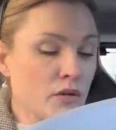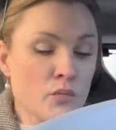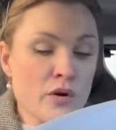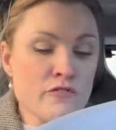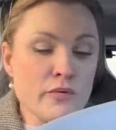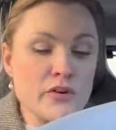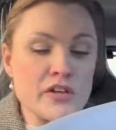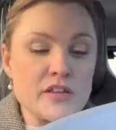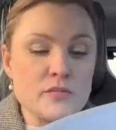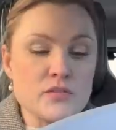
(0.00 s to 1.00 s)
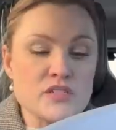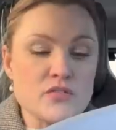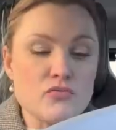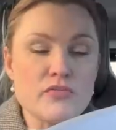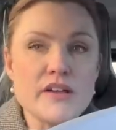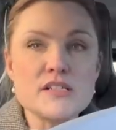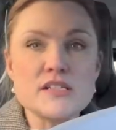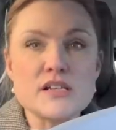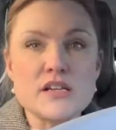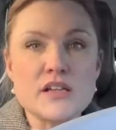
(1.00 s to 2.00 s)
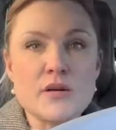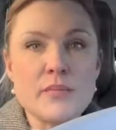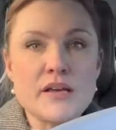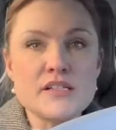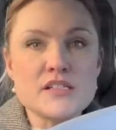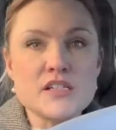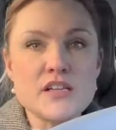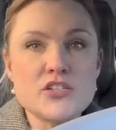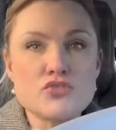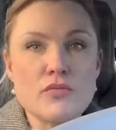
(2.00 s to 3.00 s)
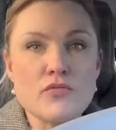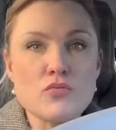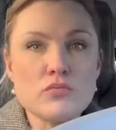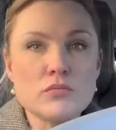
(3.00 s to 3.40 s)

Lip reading: Wilf won't eat them because they've got raisins in and they'll make his teeth shrivel.